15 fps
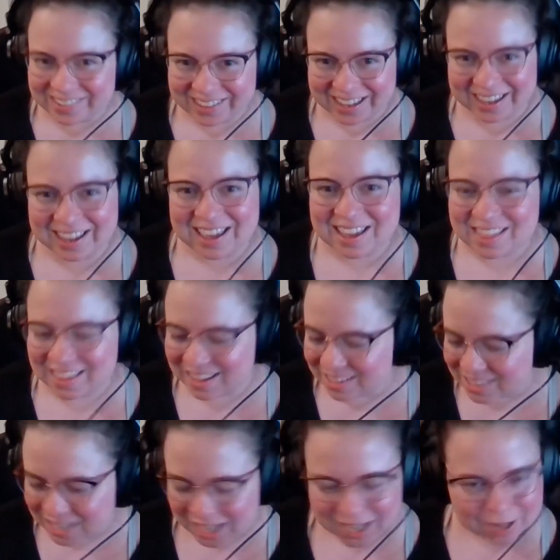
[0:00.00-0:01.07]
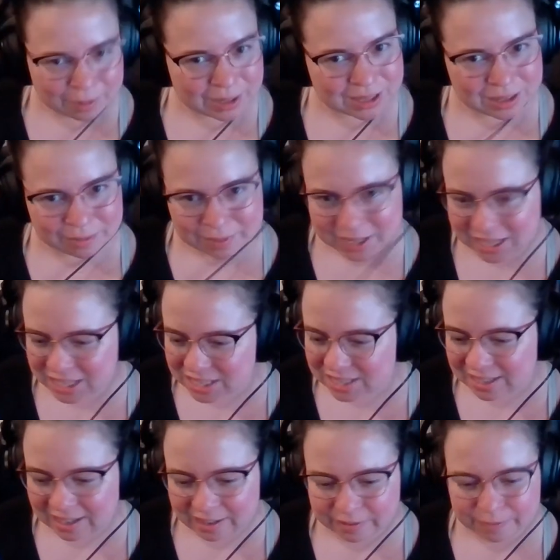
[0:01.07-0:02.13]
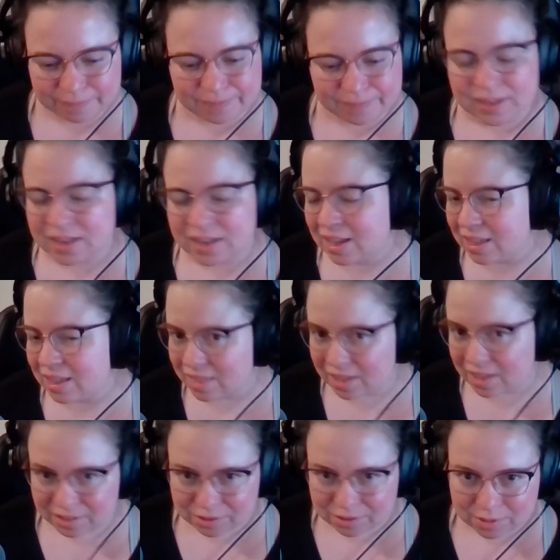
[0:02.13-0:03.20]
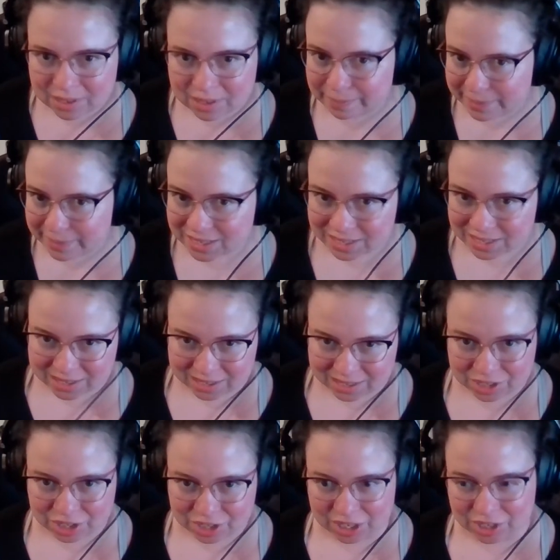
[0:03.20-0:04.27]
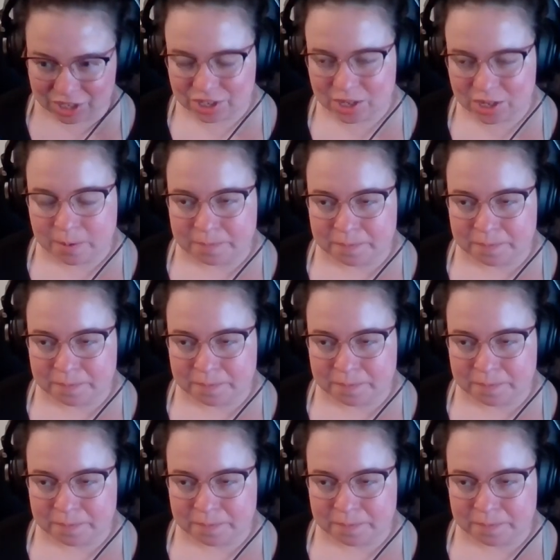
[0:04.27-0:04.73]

Like then talk about the money stuff and then do that business exchange.